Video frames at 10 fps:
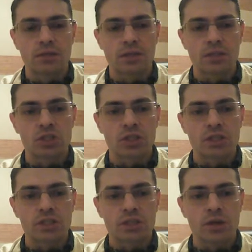that
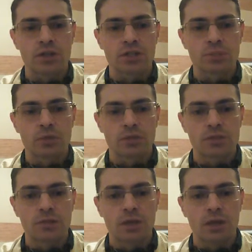chess
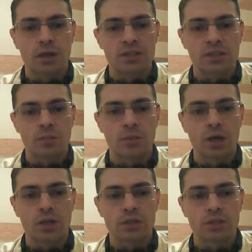experts has
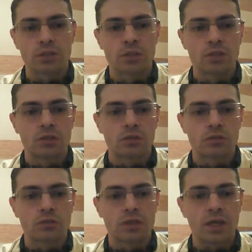compared it
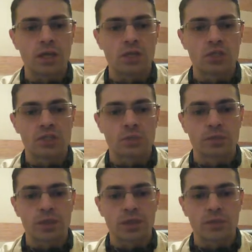to the engine's
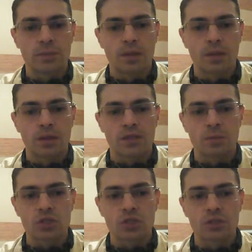play,
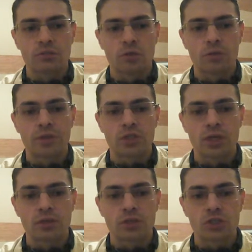especially from the
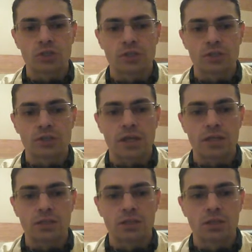challenger's
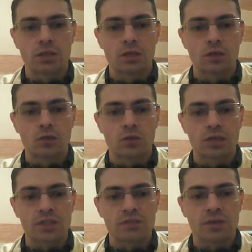side, who
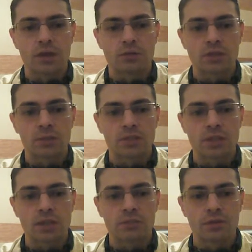has found
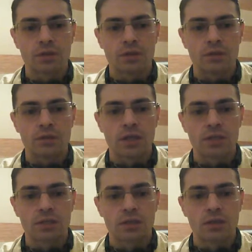himself in
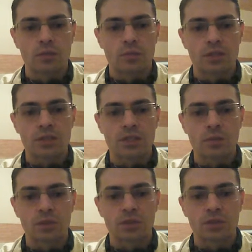that
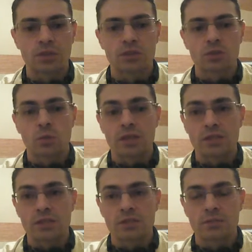predicament
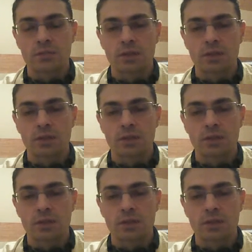twice.